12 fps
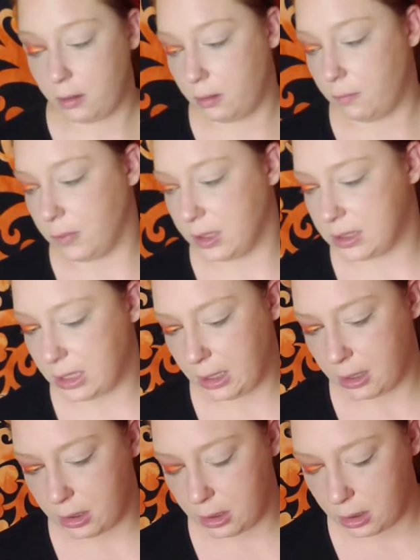I'm going to
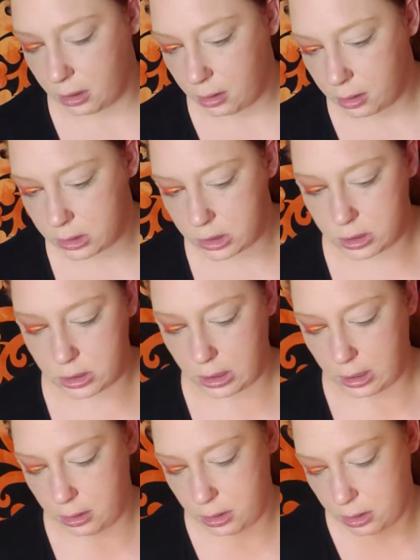take another
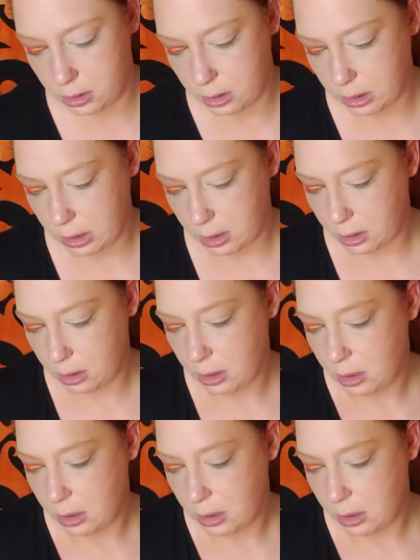shade here again.